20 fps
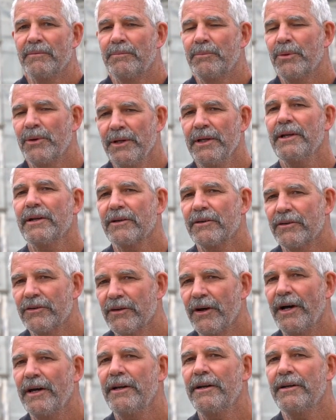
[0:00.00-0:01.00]
pretty
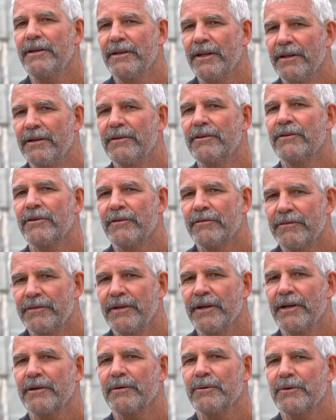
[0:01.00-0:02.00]
excited that Surf
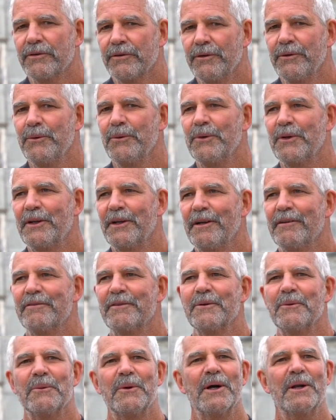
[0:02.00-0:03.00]
Tech was cool
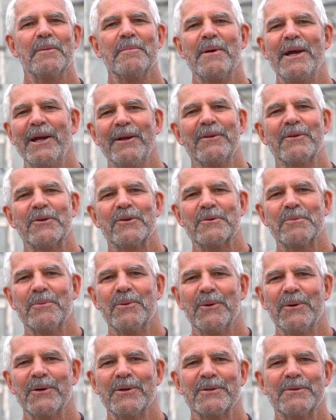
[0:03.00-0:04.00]
enough to want to make those
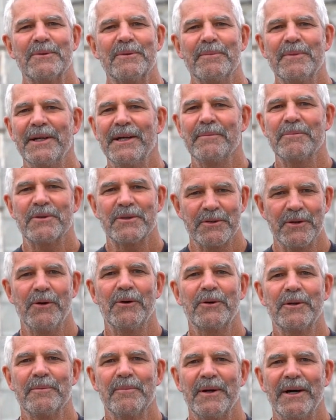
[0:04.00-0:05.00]
boards with me. I'm
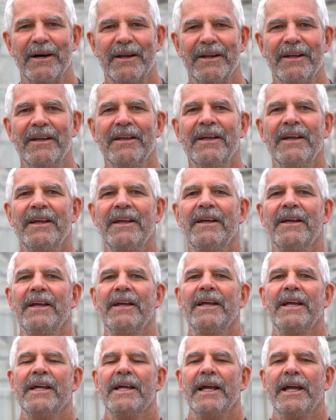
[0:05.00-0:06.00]
stoked about it.
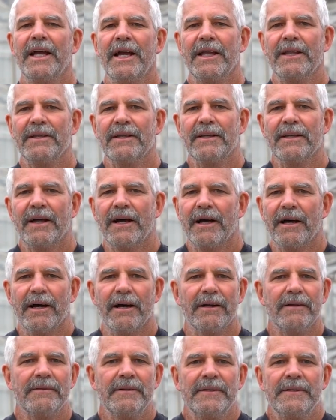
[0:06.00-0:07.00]
And
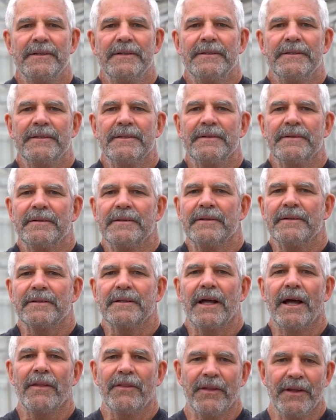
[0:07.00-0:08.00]
uh,
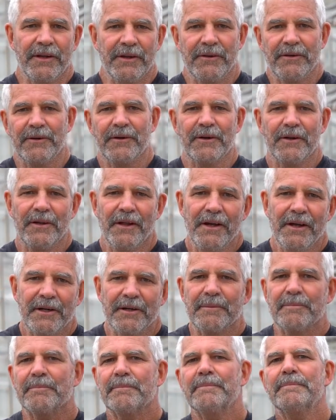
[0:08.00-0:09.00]
I think you're going to like
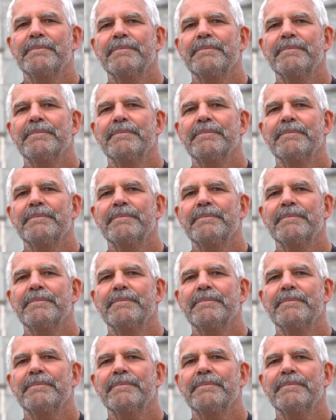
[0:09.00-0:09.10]
them.